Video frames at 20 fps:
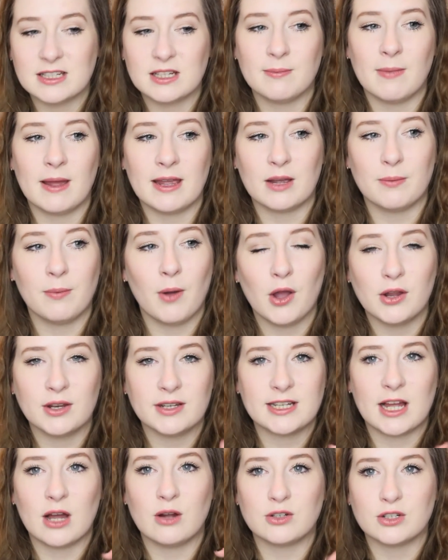to make a
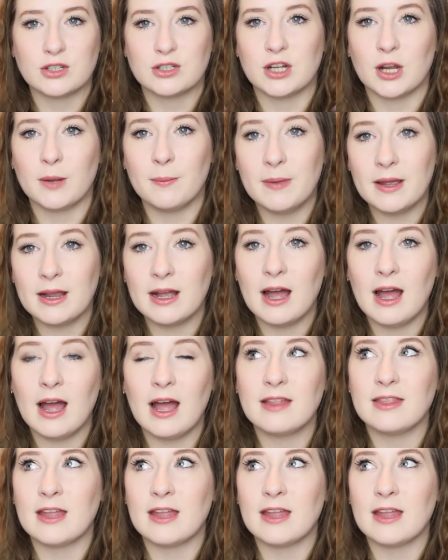ponytail just look bigger.